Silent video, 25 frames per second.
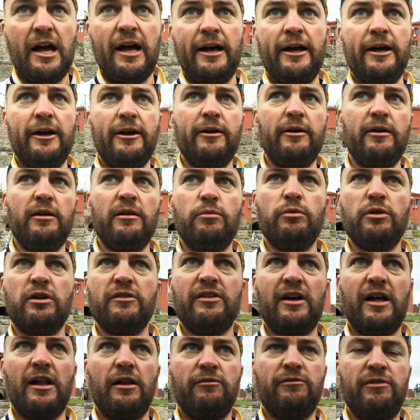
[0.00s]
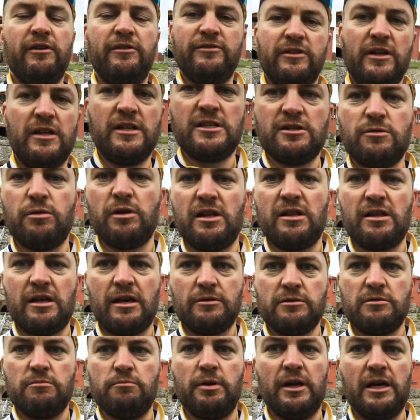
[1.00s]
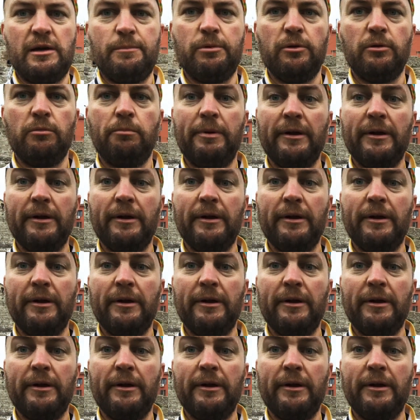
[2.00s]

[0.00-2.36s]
Would have held 15 to 20,000 people,